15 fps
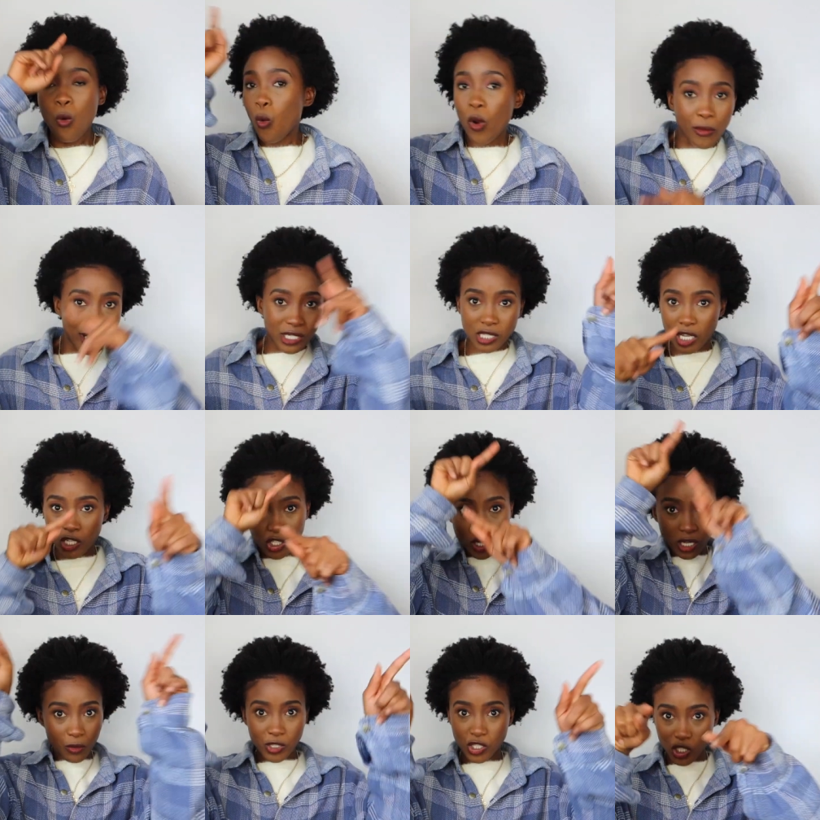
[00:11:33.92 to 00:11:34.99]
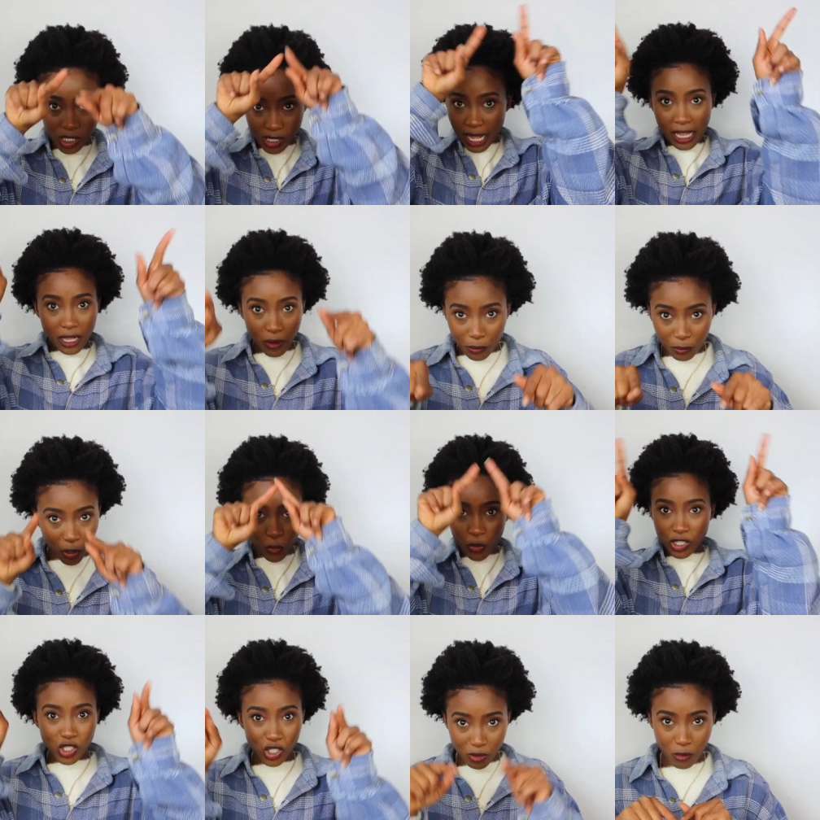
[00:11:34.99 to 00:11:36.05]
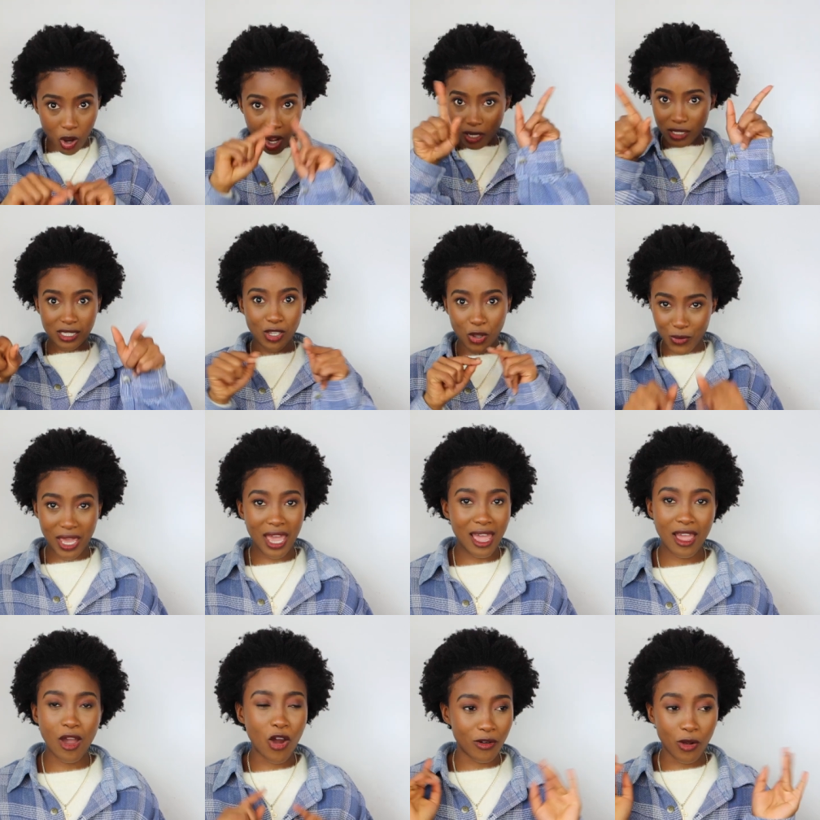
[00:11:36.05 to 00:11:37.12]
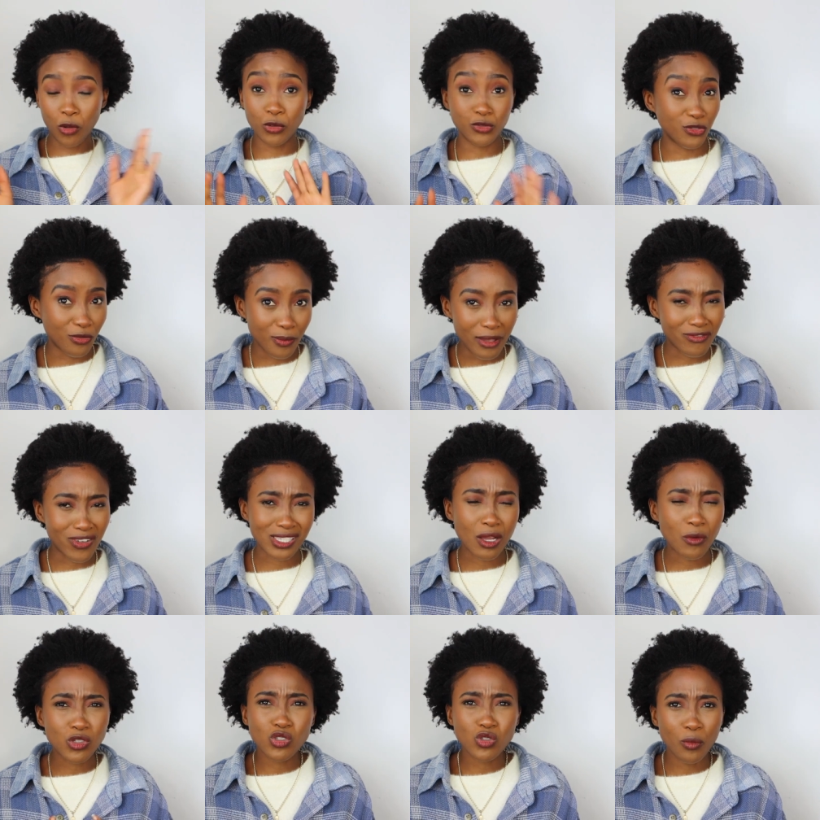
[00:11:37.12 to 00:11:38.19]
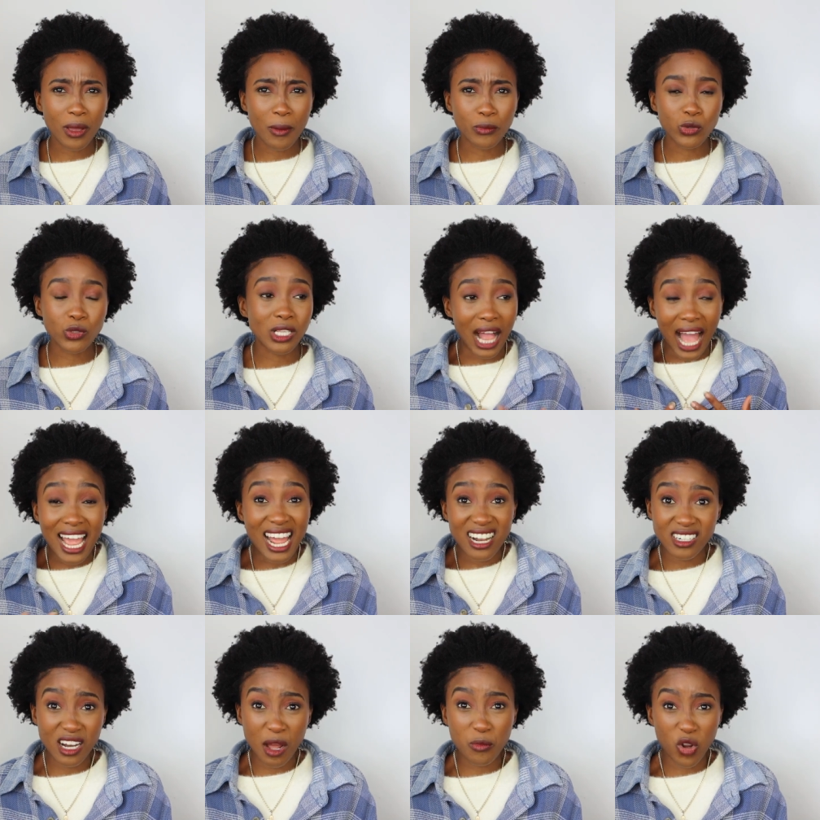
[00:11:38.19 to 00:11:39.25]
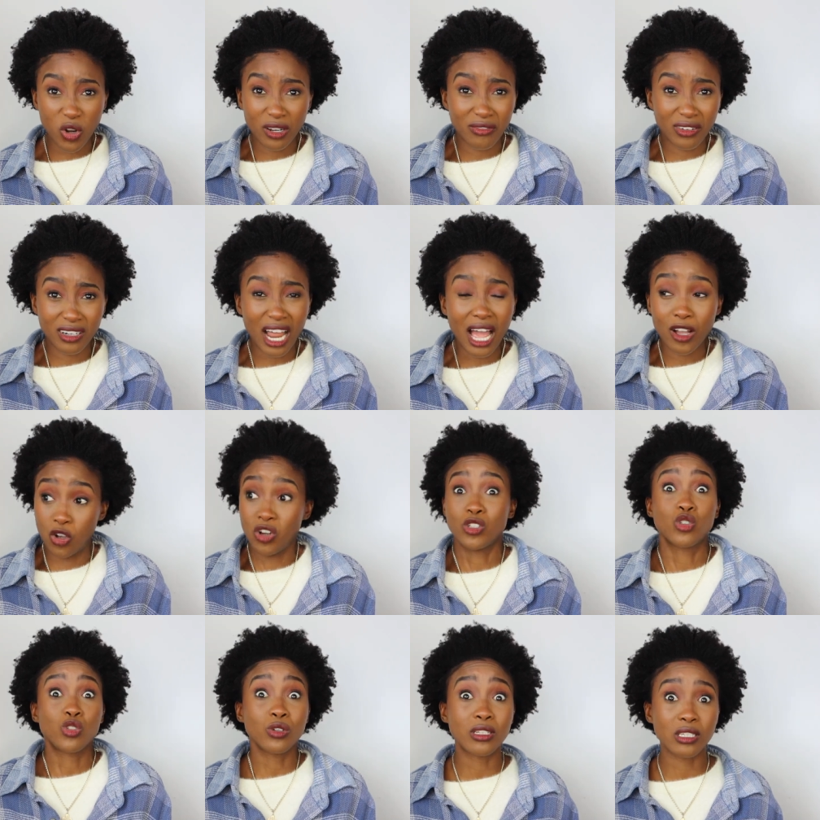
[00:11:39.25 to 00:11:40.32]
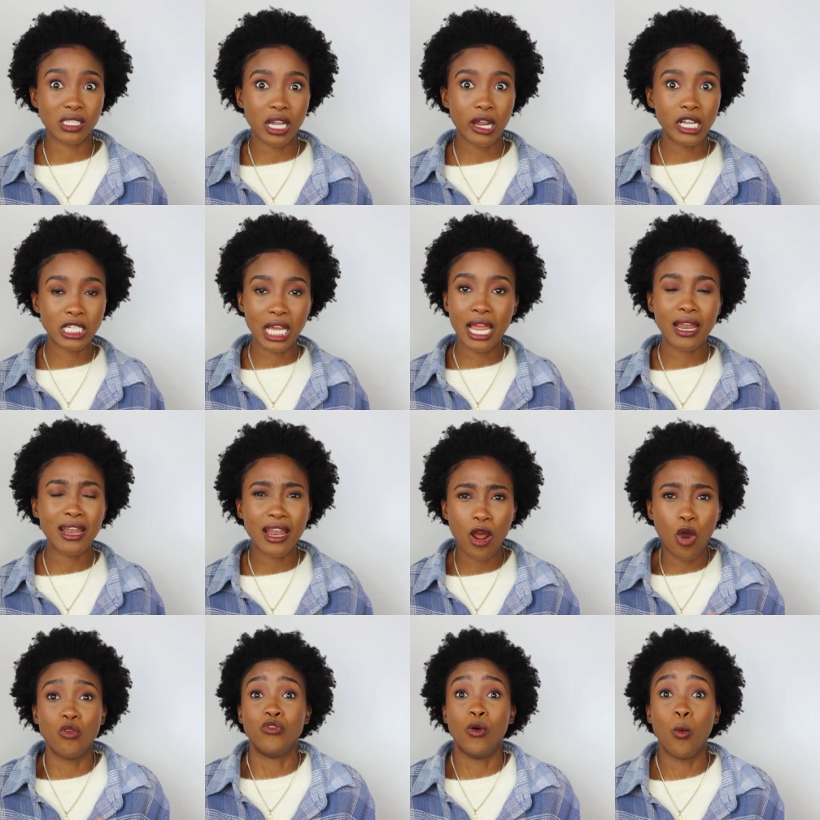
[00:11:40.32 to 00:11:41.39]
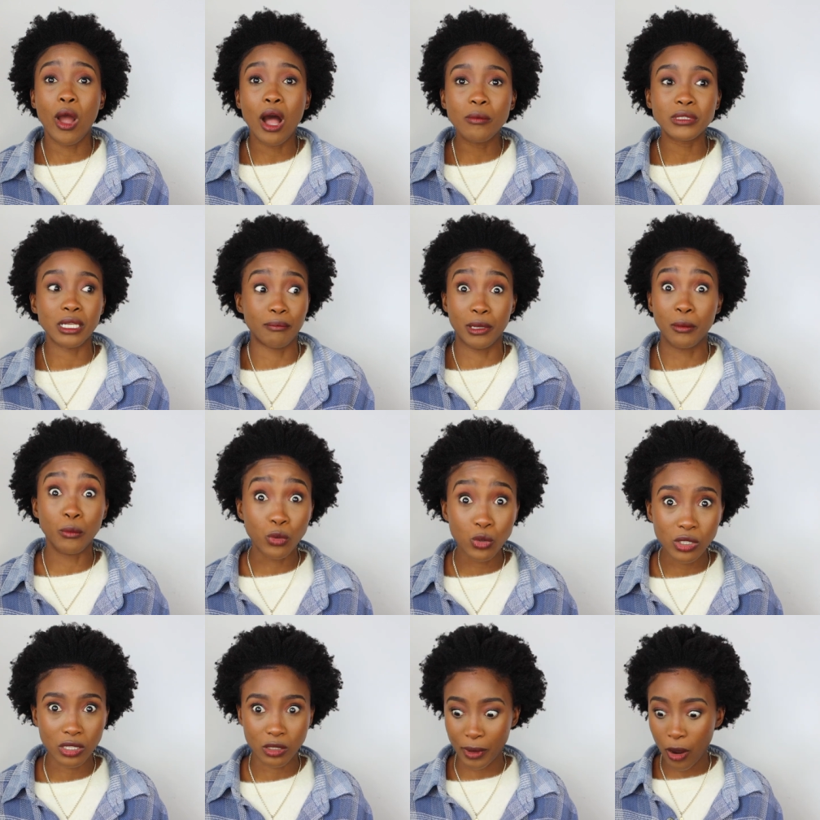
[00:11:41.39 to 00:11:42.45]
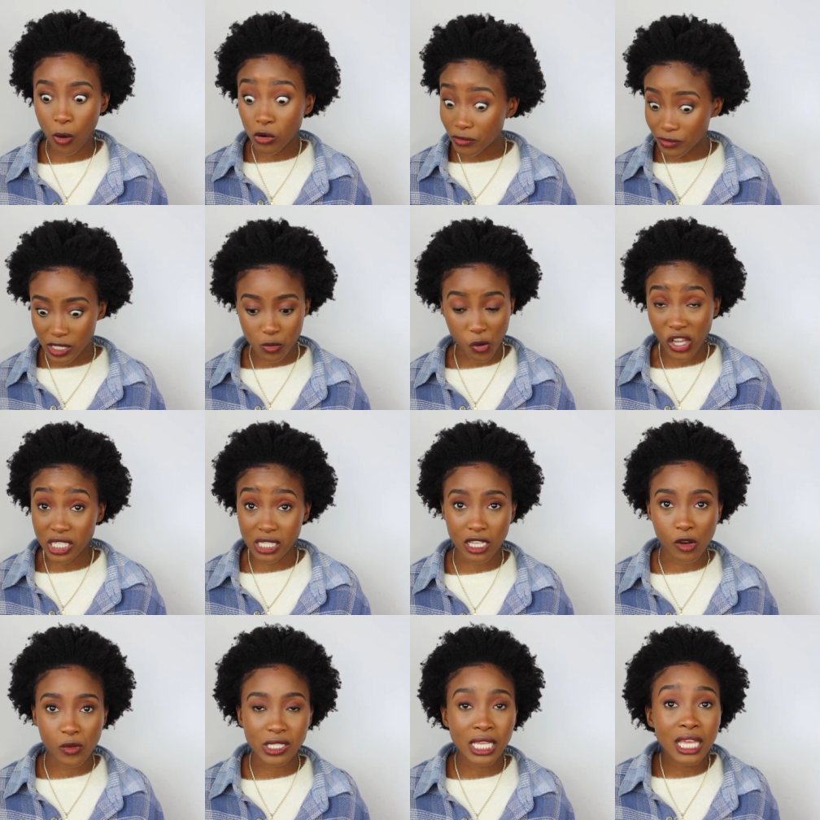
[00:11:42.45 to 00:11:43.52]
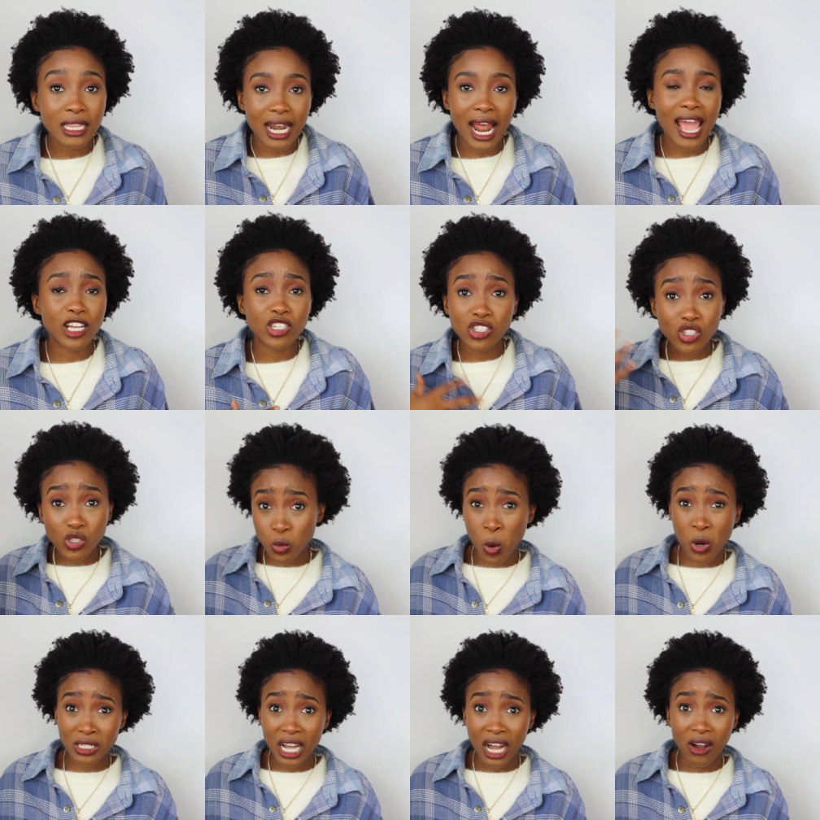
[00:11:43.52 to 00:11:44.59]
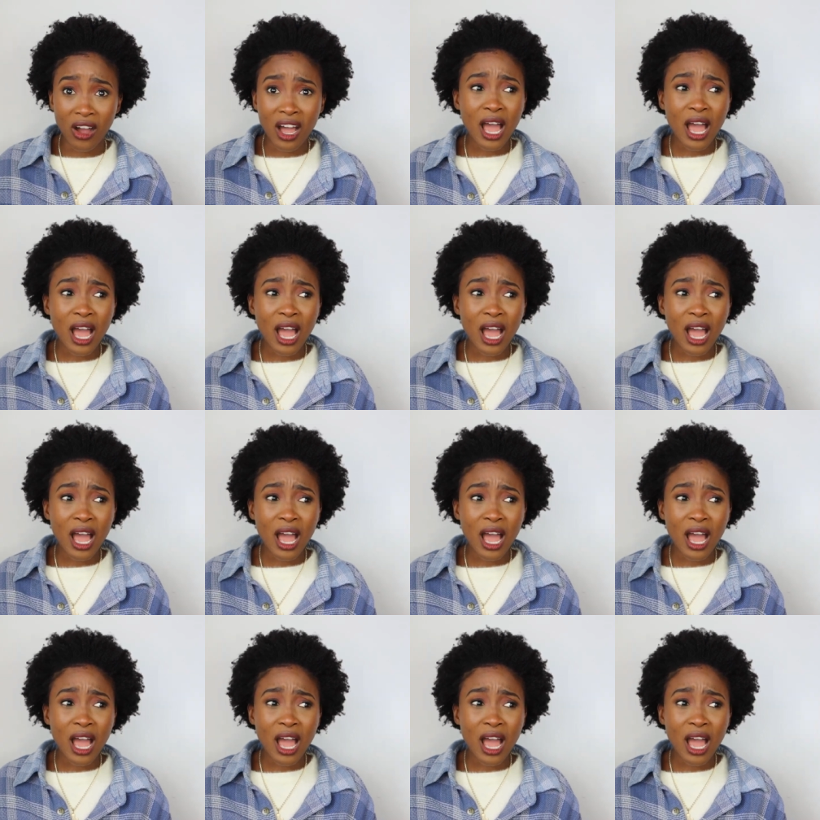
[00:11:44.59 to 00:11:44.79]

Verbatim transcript: It was such, it was just like big question marks, okay, on all over my face. I was so bamboozled. I ended up not even, I got so discouraged I, and overwhelmed and bamboozled by all of these prices that I was seeing that I actually just walked out.